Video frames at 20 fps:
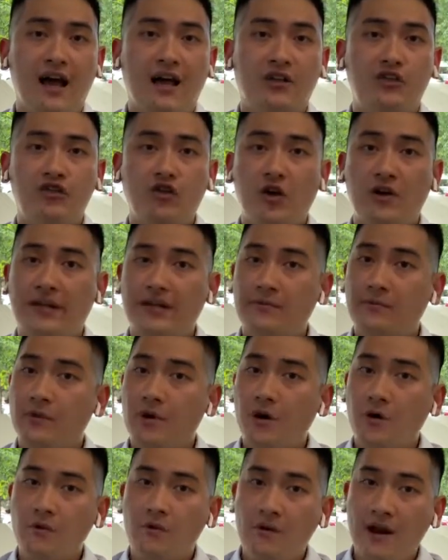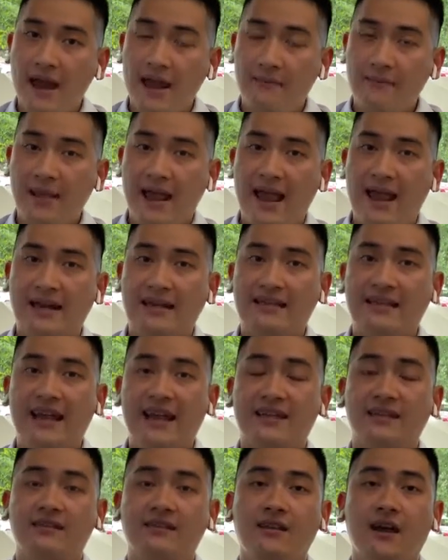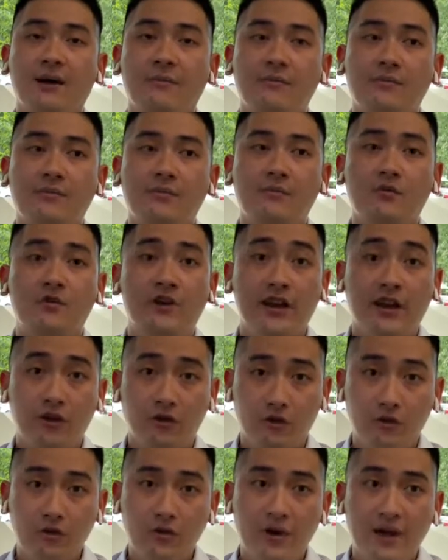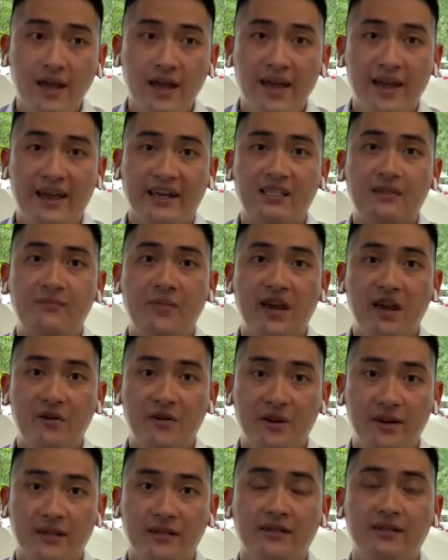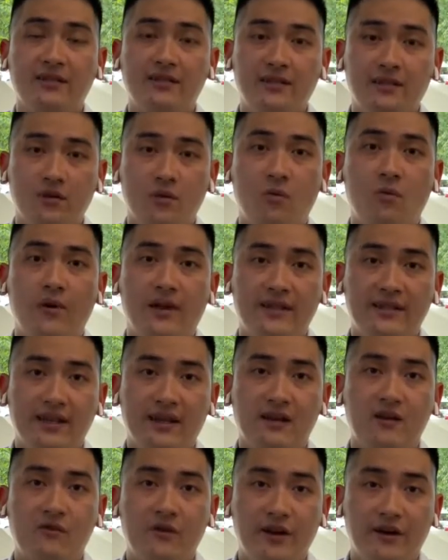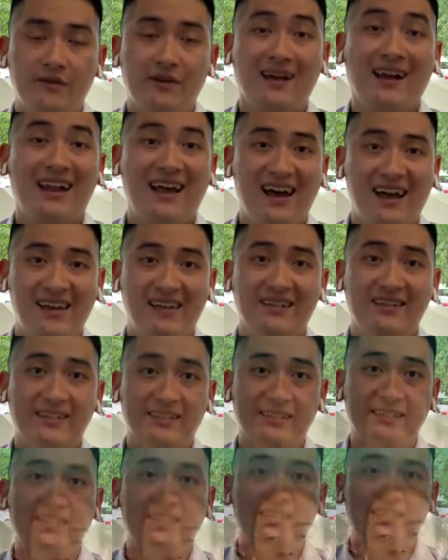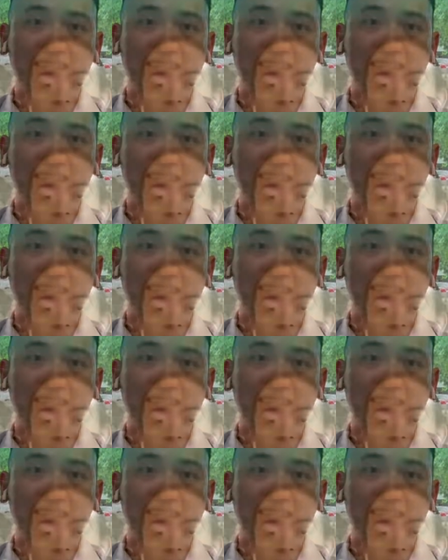join the program and get some real experience with the real clients.